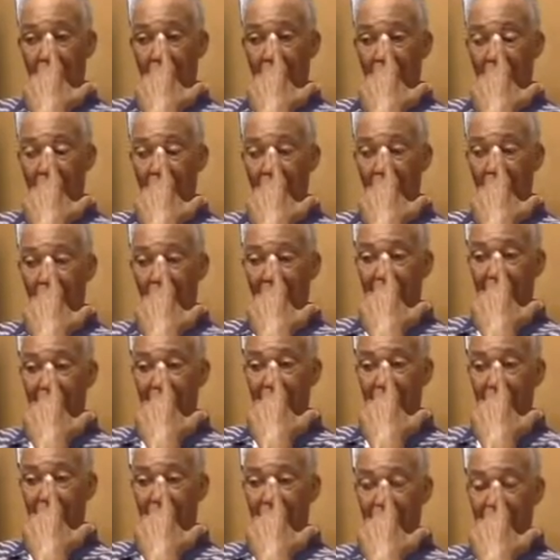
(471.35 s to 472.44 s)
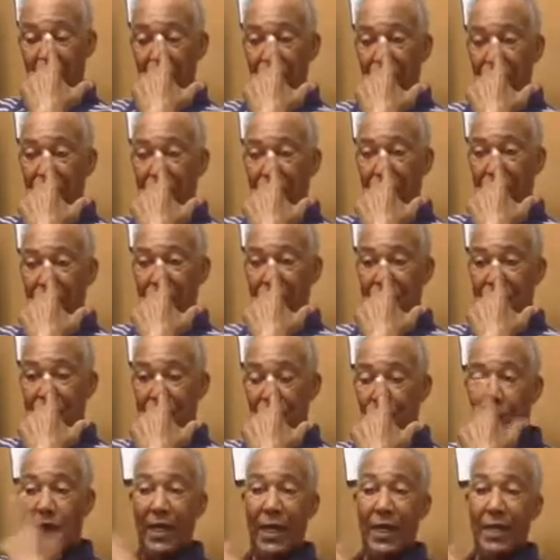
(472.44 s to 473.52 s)
My mother called me and
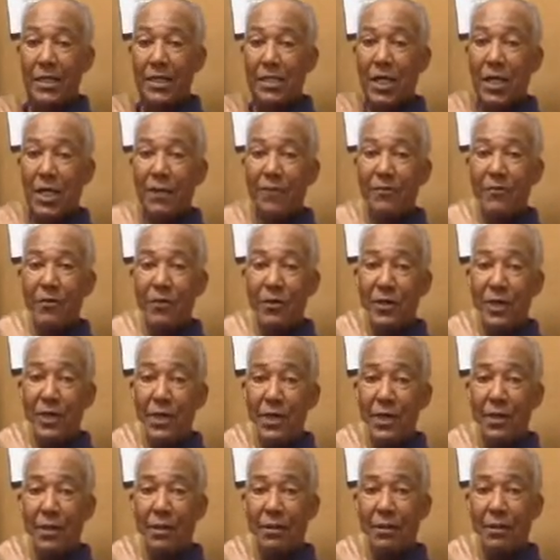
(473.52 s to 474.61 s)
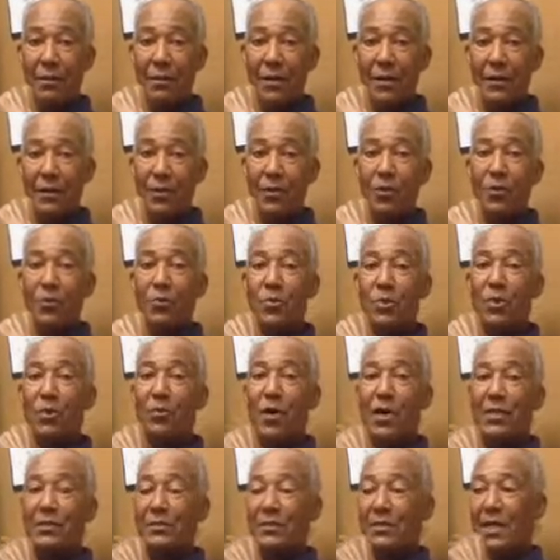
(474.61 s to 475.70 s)
said, "We got a job for you here at the old Booker
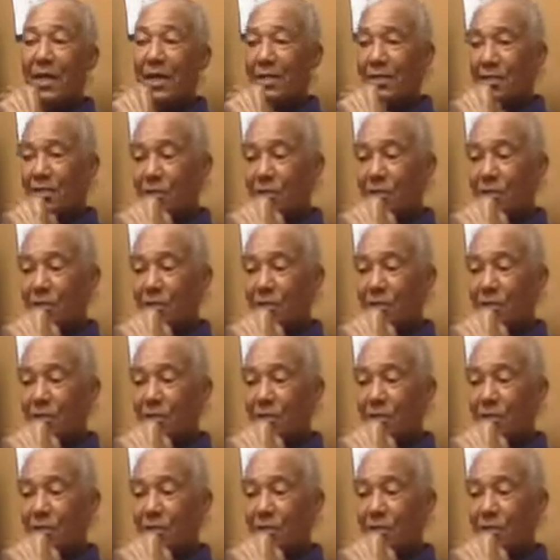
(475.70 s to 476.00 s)
Washington High